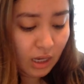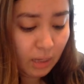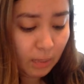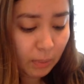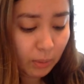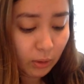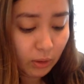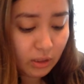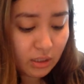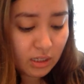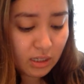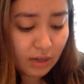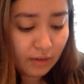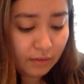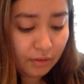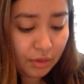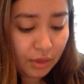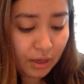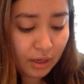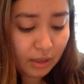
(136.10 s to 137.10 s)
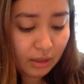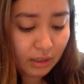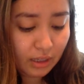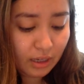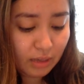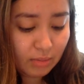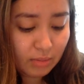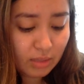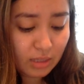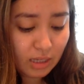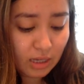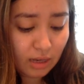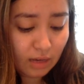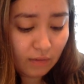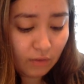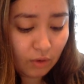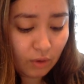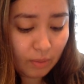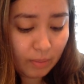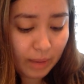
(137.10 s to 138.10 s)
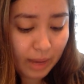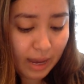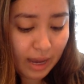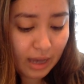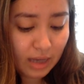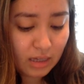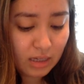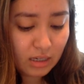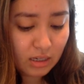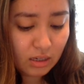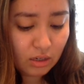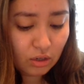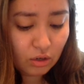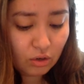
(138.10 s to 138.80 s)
He pulled enough thick limbs in for a bed,